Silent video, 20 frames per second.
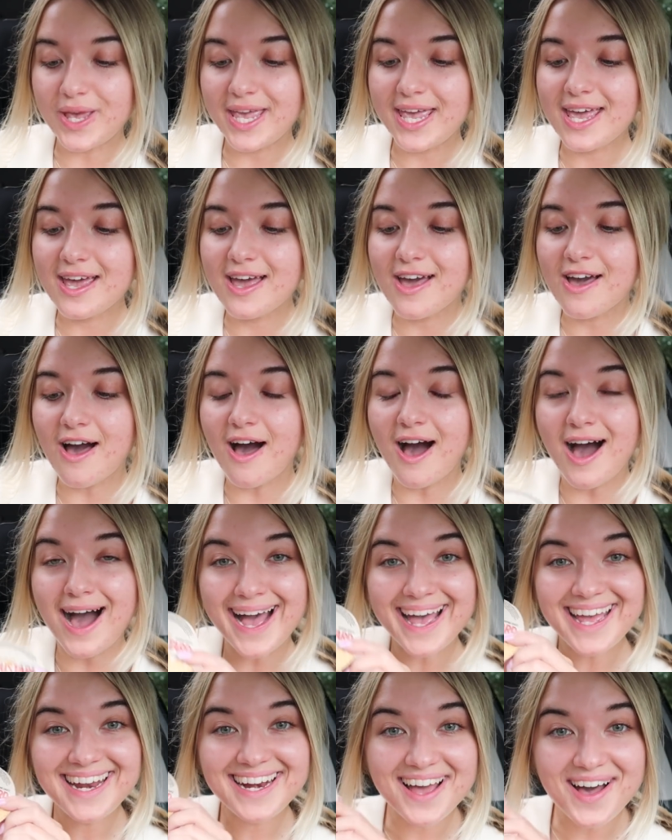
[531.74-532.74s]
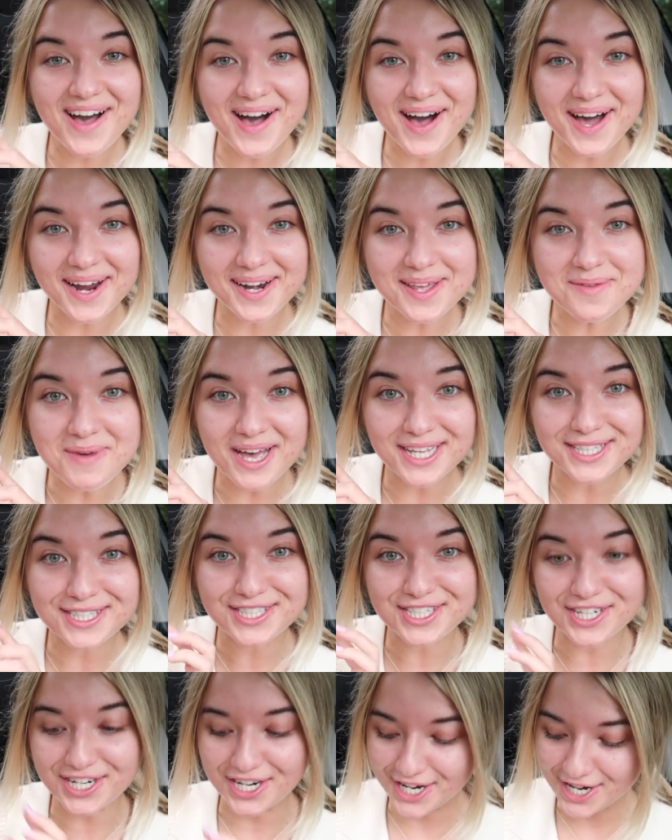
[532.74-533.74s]
We got honey
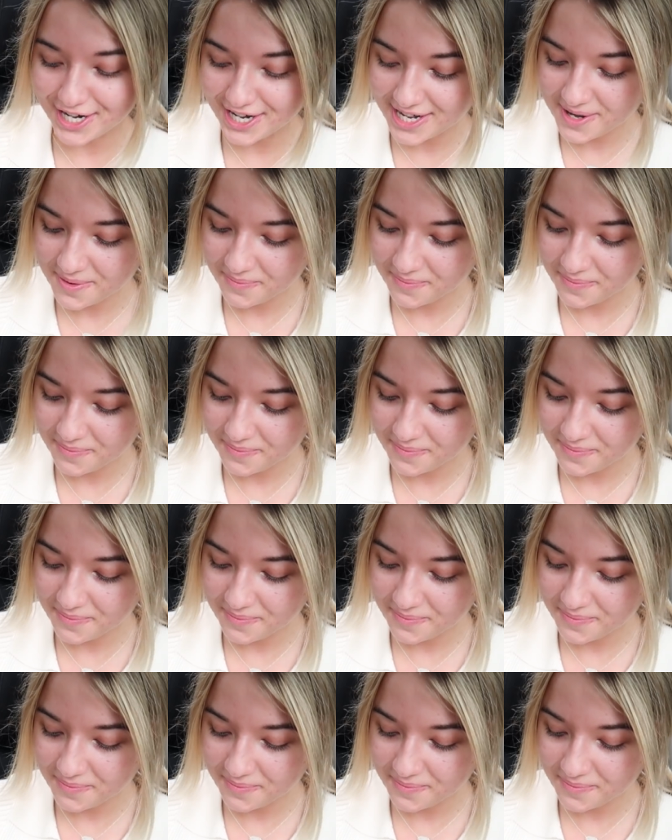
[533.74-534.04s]
mustard,